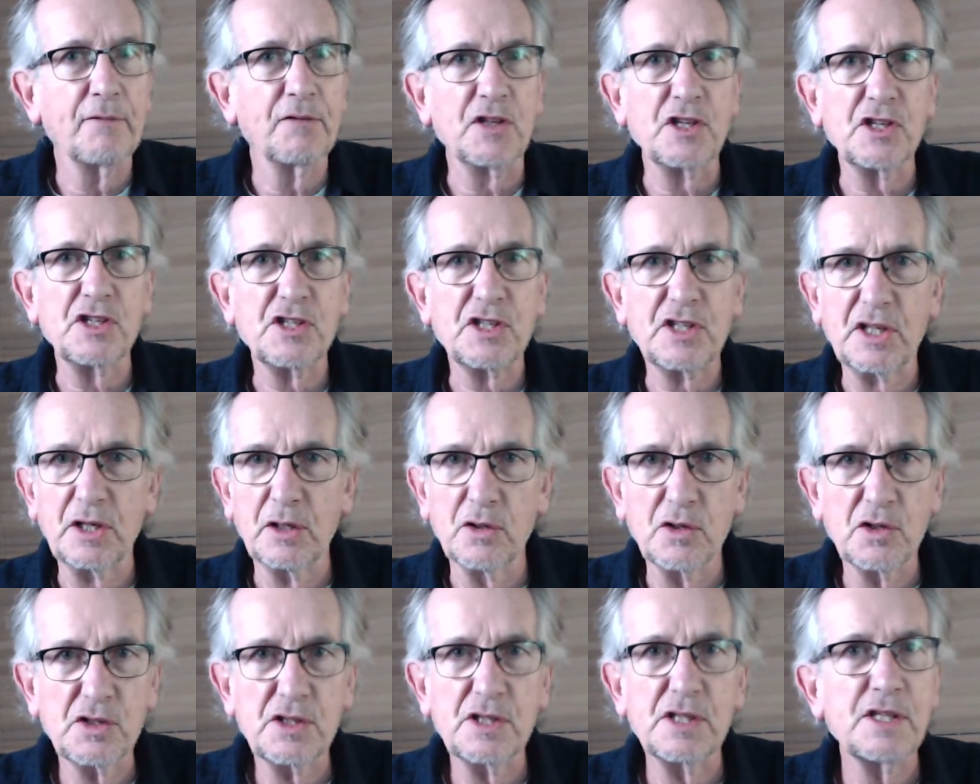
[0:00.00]
the
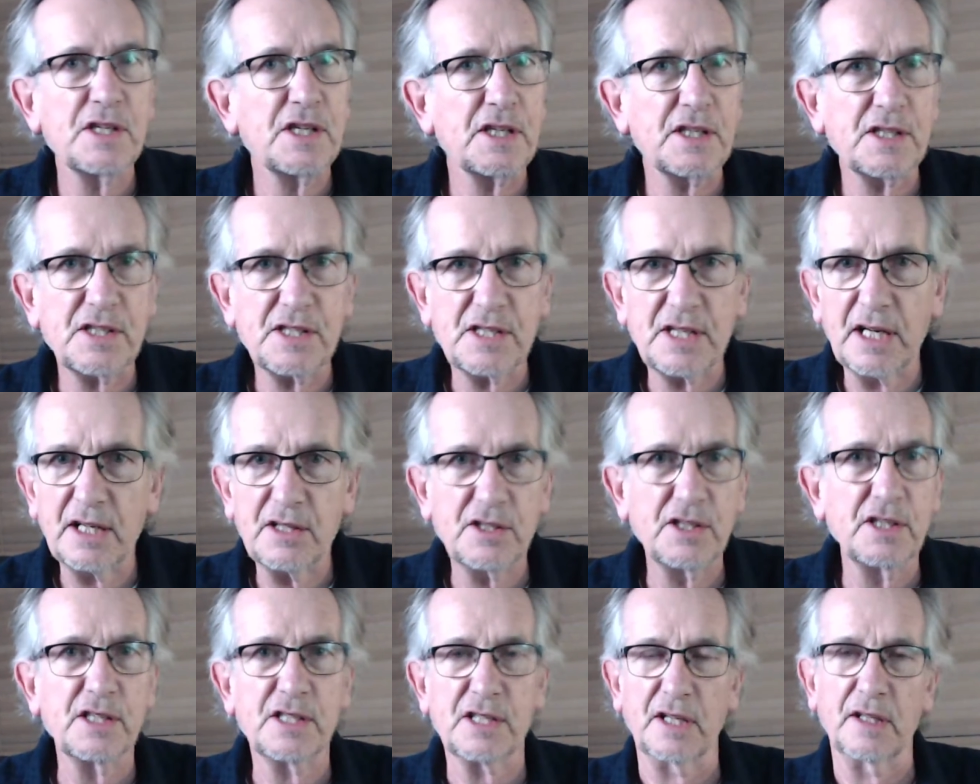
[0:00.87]
skills and
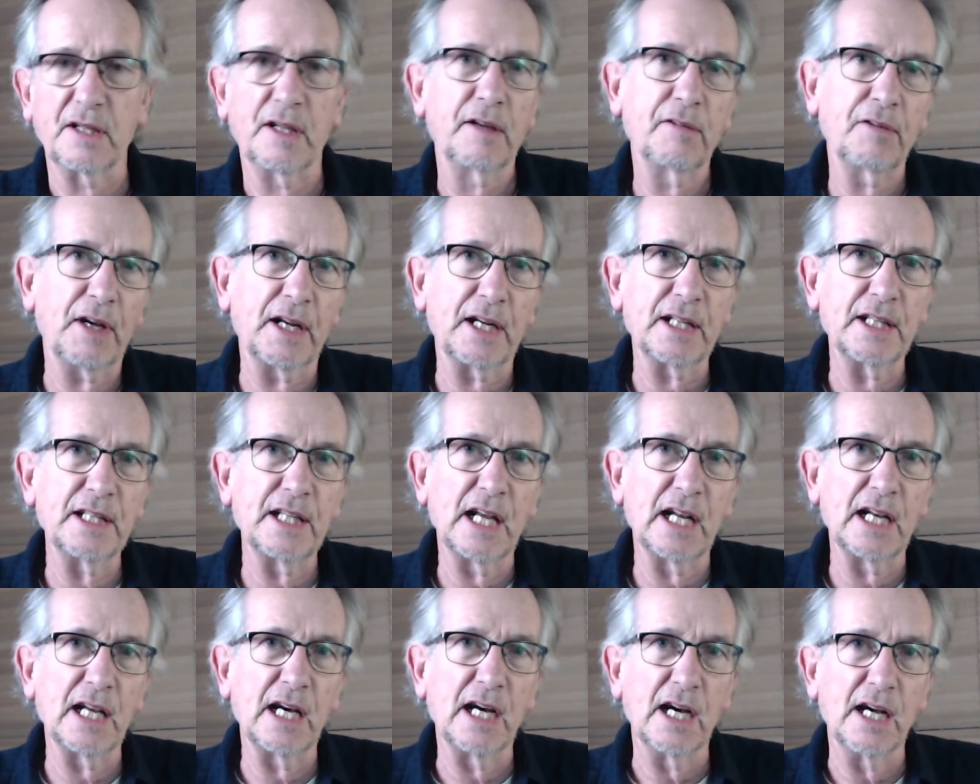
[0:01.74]
successes that they've had in their
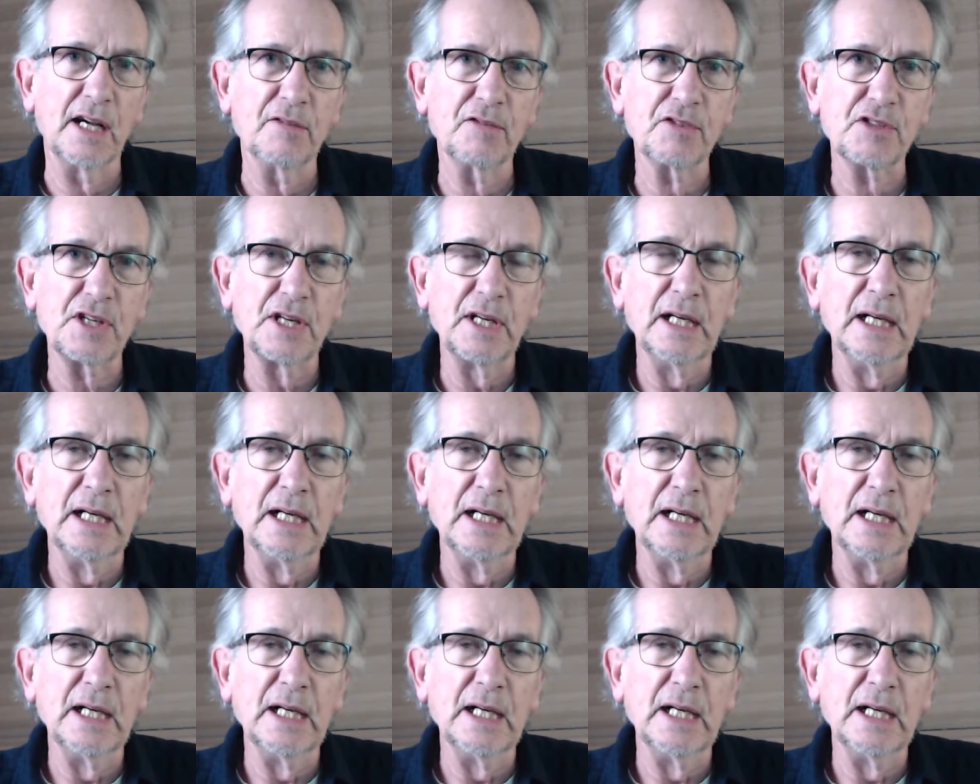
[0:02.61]
lives,